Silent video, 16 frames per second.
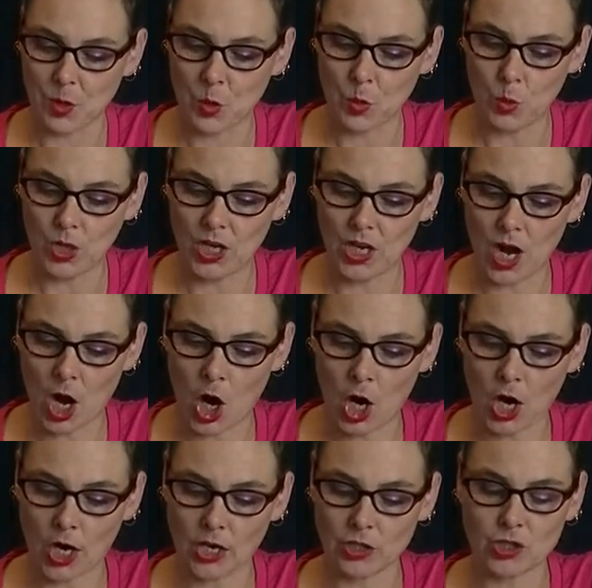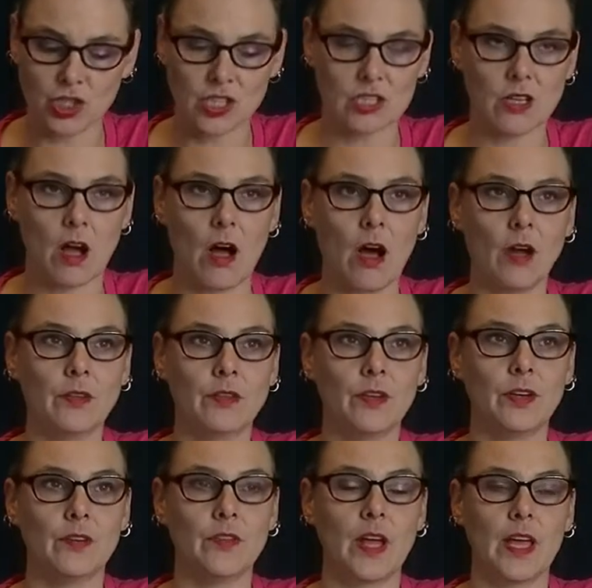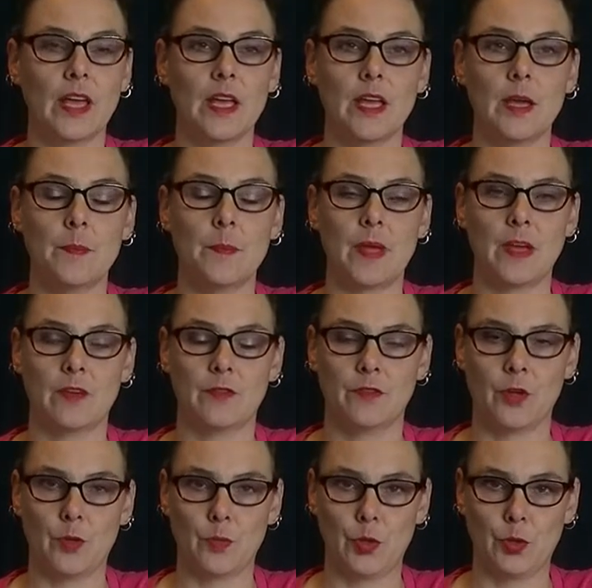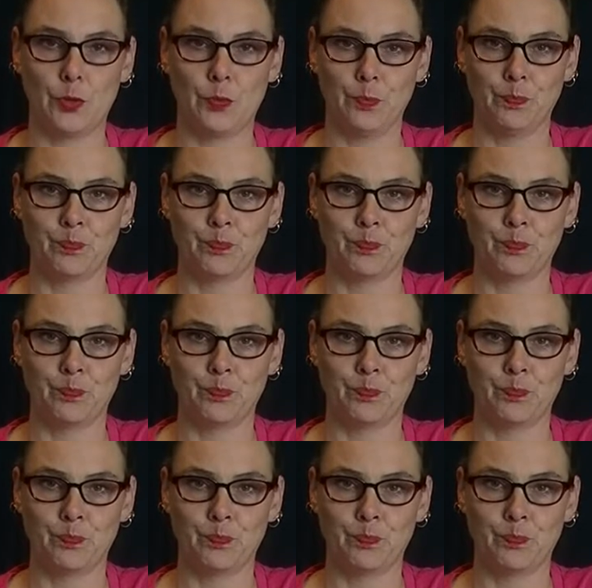We are just off of a big full moon.